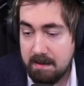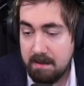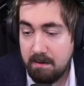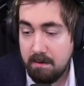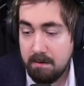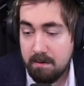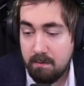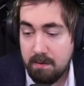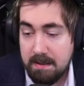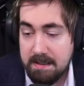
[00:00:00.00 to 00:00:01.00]
then you look
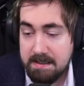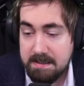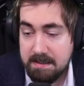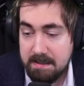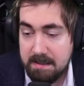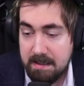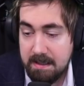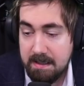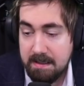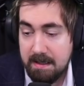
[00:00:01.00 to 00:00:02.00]
through the list
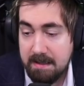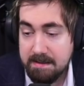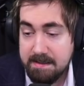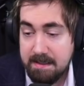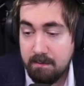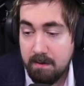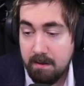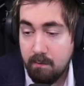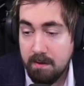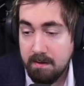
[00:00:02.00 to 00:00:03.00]
and see what
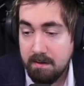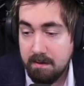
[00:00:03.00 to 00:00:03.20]
you want.